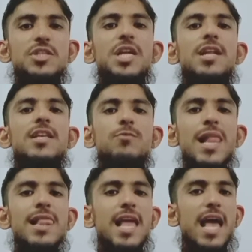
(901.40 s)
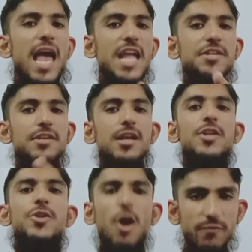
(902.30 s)
the channel as well. And
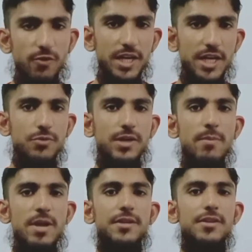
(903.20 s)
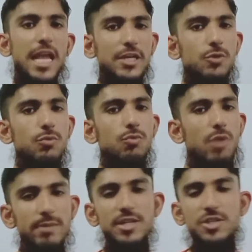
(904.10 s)
don't forget to comment. Thank you very